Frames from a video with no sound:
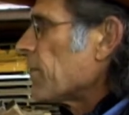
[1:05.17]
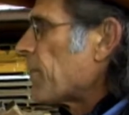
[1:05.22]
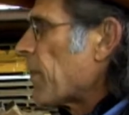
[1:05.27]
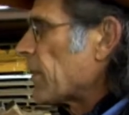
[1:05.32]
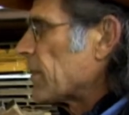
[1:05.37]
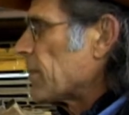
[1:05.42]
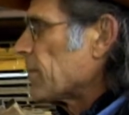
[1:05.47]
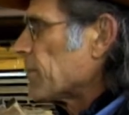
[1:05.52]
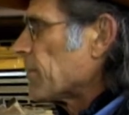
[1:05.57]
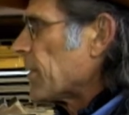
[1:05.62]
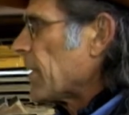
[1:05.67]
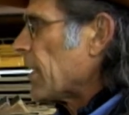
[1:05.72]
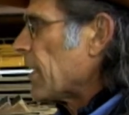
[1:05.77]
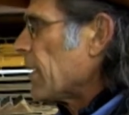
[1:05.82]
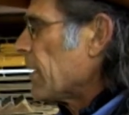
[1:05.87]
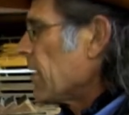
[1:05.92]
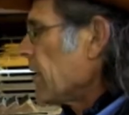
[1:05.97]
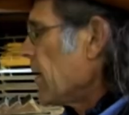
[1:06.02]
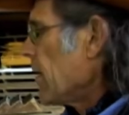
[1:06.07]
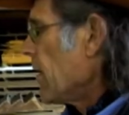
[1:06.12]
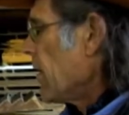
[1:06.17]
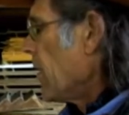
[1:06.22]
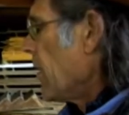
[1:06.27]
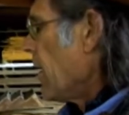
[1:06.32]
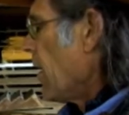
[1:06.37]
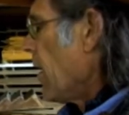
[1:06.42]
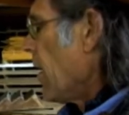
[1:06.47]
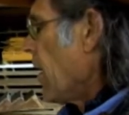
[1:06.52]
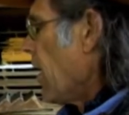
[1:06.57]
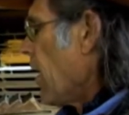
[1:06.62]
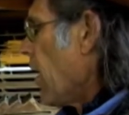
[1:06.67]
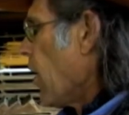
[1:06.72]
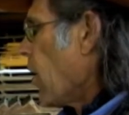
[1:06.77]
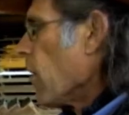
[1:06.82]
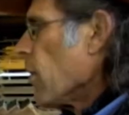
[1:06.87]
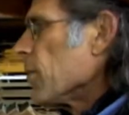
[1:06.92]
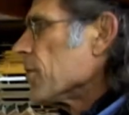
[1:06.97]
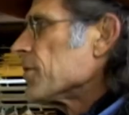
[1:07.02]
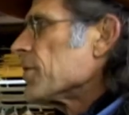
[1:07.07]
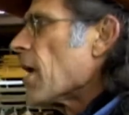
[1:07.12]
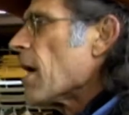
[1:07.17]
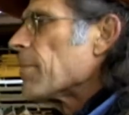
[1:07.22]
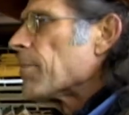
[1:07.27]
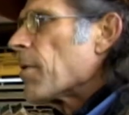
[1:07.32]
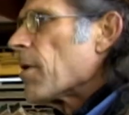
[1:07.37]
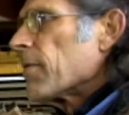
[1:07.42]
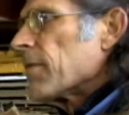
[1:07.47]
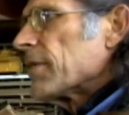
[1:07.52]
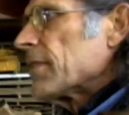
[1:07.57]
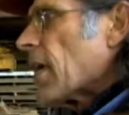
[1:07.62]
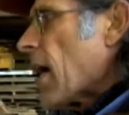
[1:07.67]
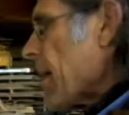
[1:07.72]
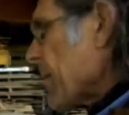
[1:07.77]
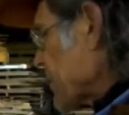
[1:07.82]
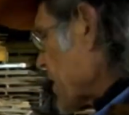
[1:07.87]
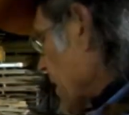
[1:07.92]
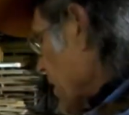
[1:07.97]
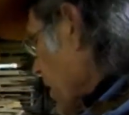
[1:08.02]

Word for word: effectively holds up over time. It's got a